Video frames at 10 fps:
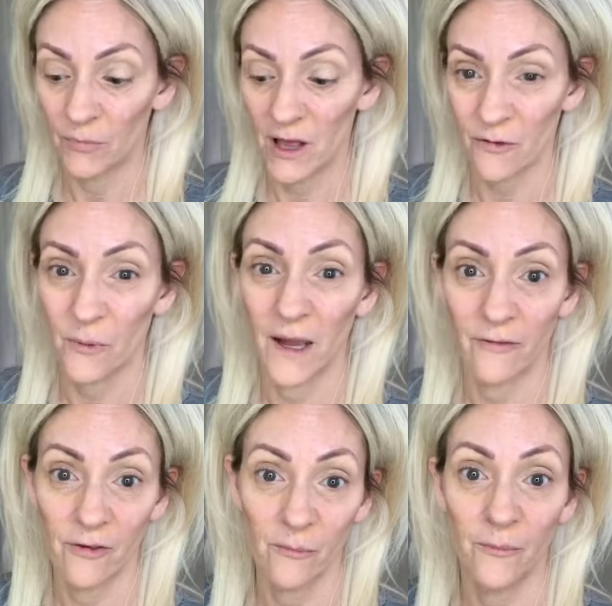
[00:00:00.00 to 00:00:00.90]
Plus we have
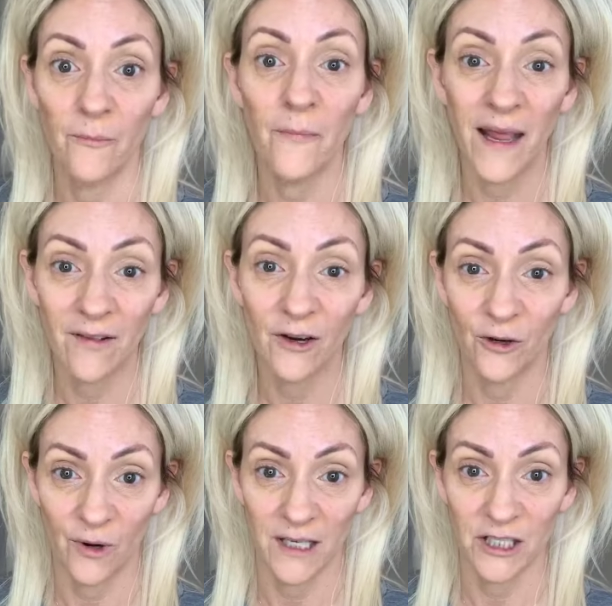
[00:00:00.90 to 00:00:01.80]
some amazing
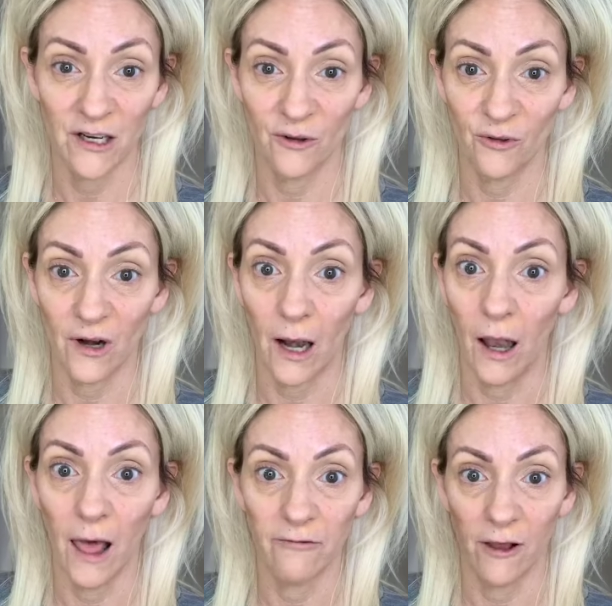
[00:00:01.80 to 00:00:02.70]
new eyeshadows that I
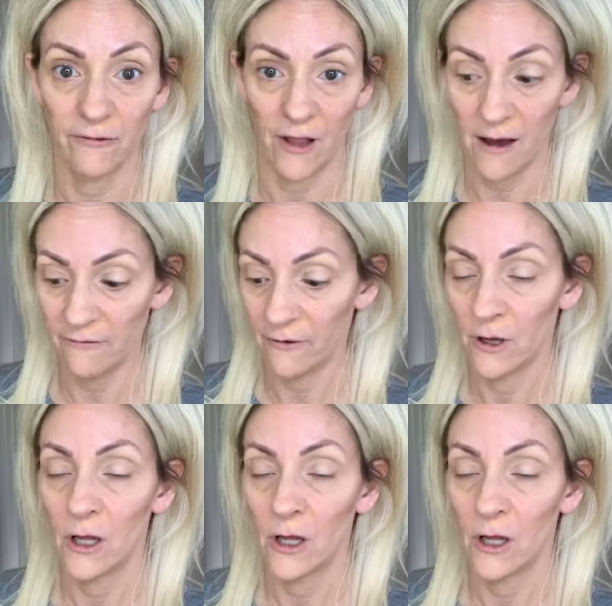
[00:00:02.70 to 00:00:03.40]
love, love, love.